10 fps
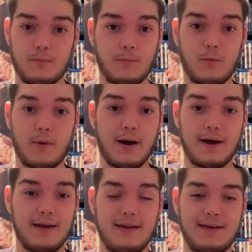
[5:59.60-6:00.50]

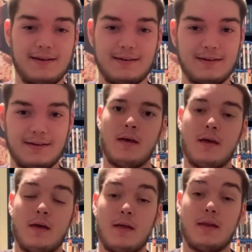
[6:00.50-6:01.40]
Why?
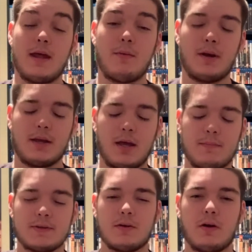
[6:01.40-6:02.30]
Now, when it
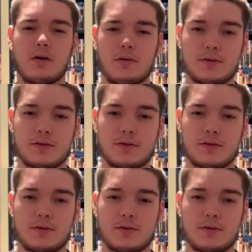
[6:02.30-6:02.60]
comes to Arnold